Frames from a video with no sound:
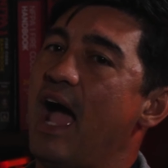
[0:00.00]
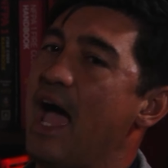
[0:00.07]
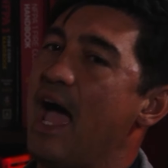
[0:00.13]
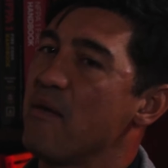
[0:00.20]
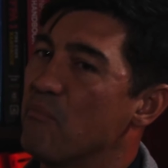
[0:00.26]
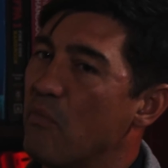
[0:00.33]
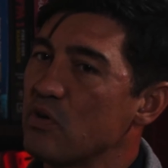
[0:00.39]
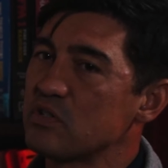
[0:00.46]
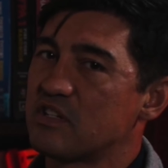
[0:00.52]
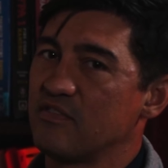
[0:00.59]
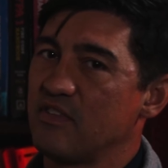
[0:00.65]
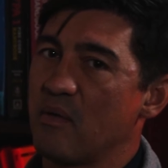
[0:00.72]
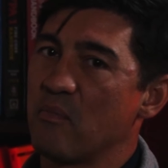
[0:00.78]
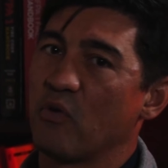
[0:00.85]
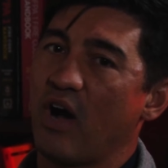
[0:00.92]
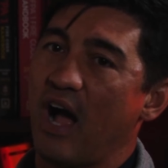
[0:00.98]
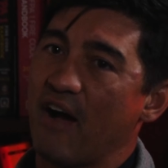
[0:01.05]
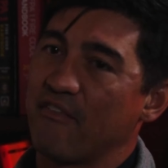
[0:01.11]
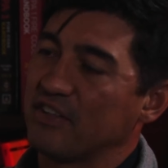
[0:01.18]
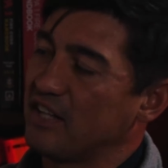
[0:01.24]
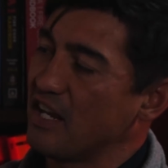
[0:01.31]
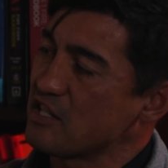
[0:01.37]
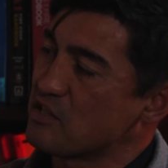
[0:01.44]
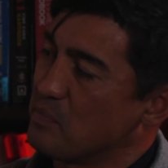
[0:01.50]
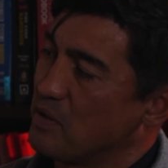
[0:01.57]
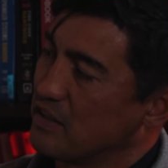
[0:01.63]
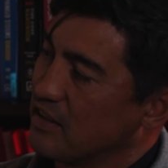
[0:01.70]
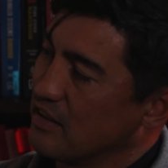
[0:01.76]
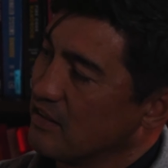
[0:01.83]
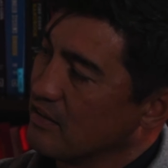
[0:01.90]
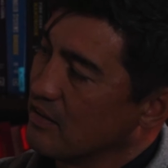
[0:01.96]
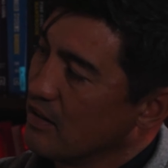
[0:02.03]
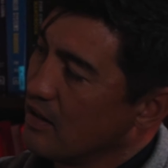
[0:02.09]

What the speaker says: And most of them will have a test button.